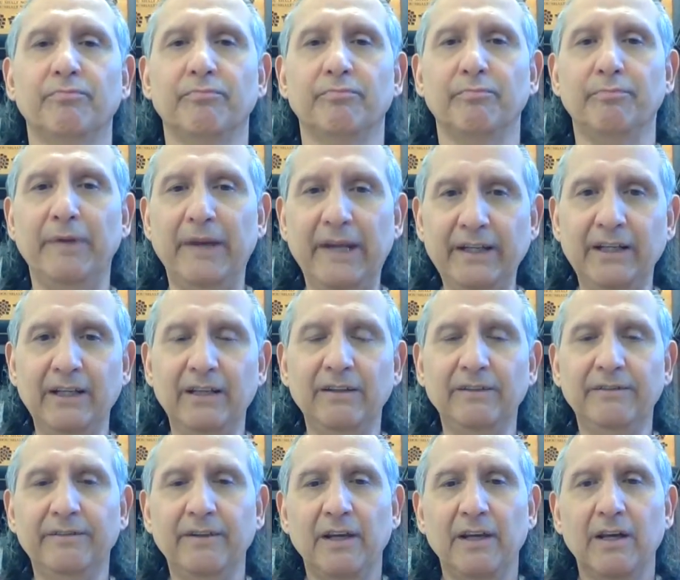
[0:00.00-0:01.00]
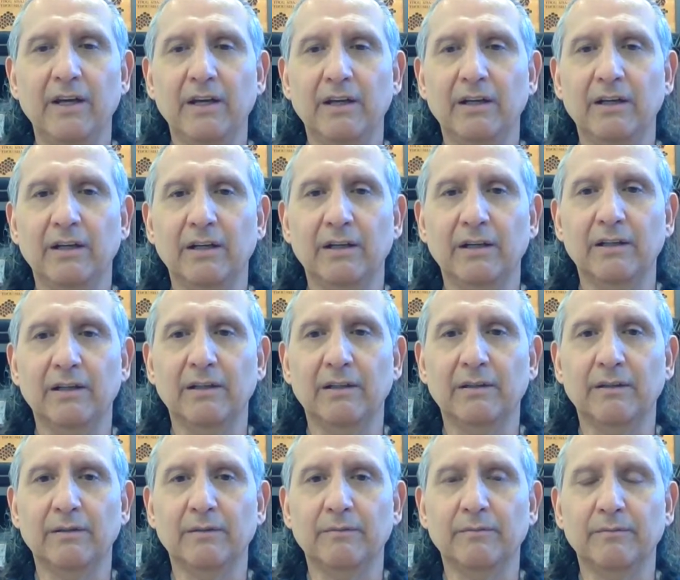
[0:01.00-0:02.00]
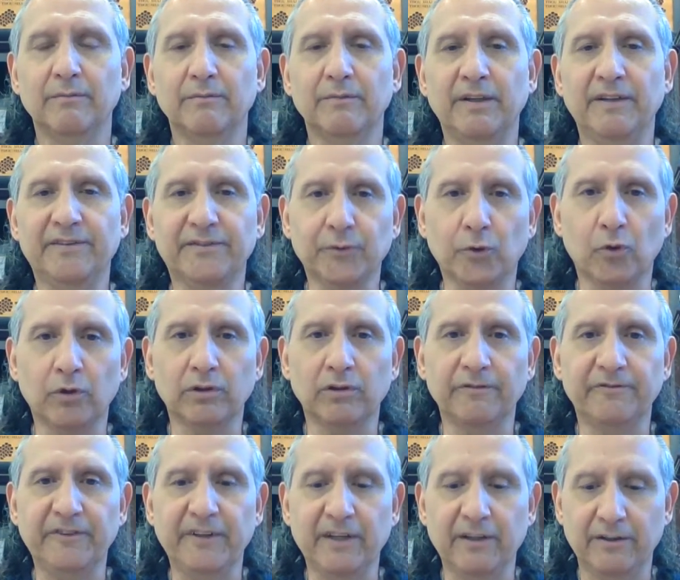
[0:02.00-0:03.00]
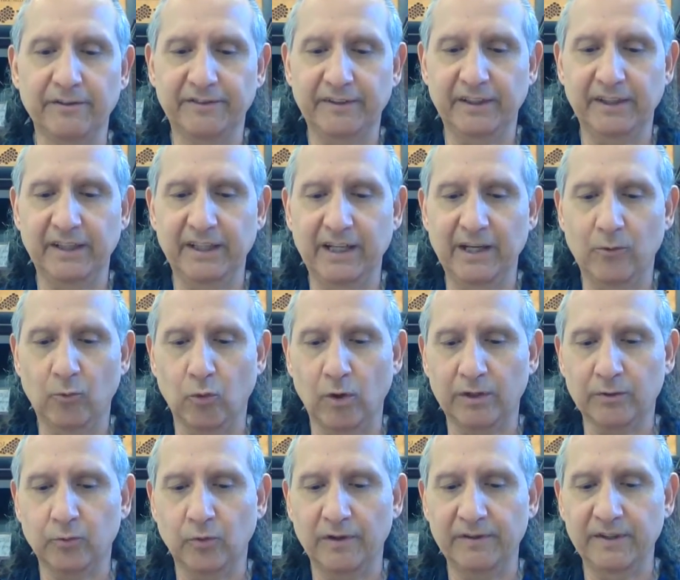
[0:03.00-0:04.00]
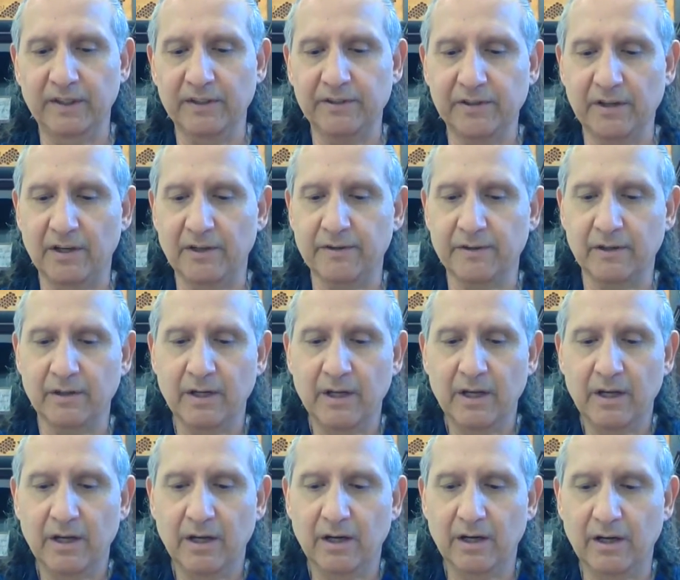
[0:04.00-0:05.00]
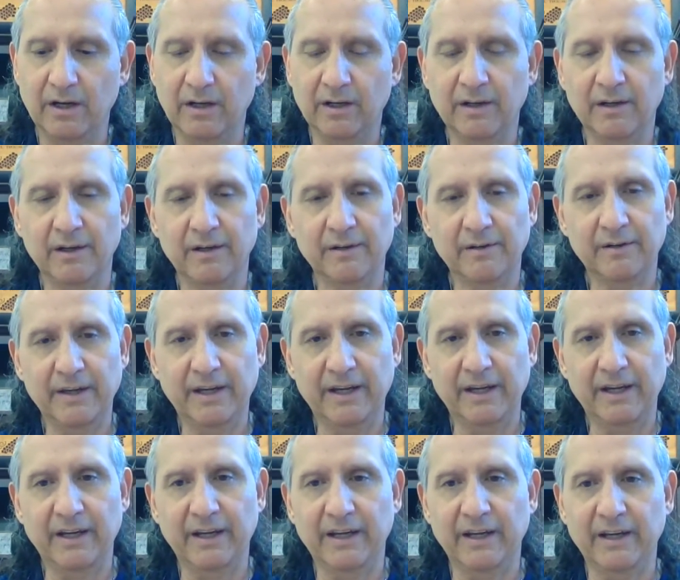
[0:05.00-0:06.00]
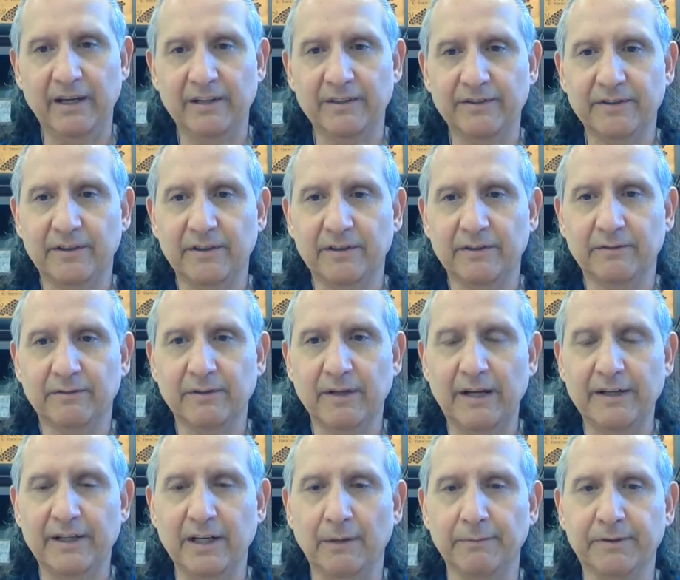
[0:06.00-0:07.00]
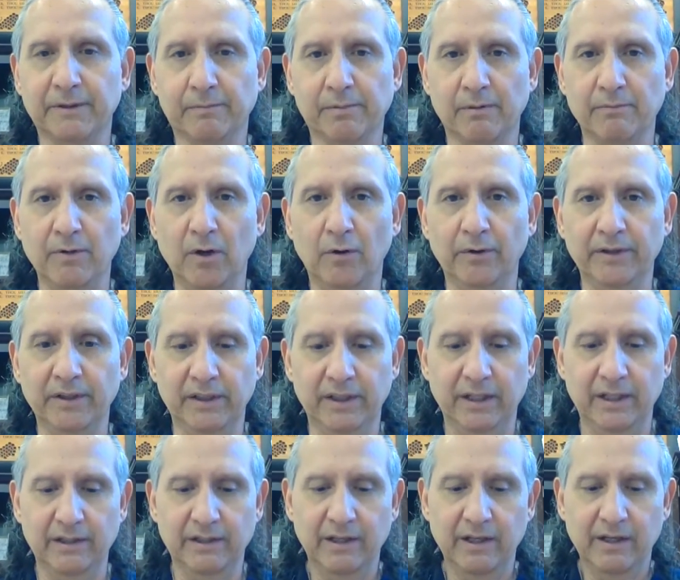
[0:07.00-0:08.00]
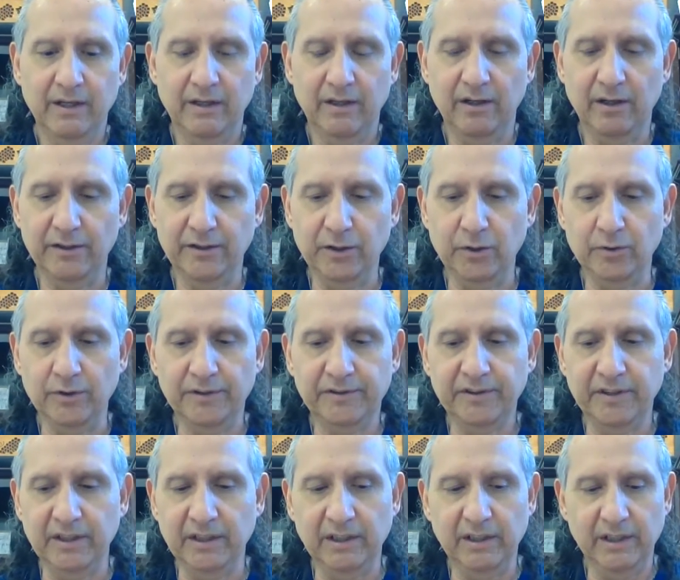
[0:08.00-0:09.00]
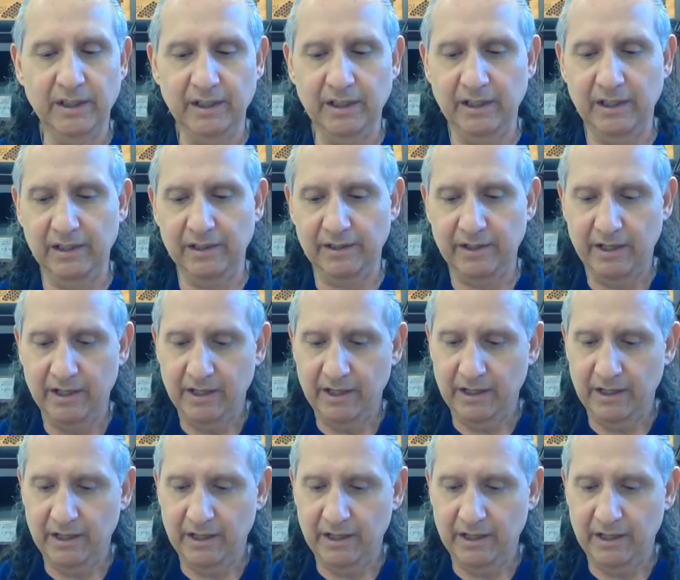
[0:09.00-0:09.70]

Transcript: meanings, historical figures that again worked with each other and kind of helped to promote again unity in